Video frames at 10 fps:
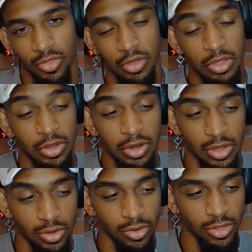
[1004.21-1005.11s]
Look, you're going to
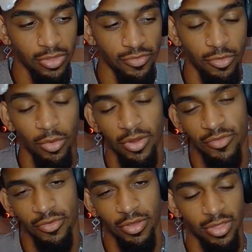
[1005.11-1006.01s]
crunch if you work
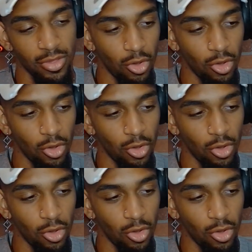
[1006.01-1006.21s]
for us.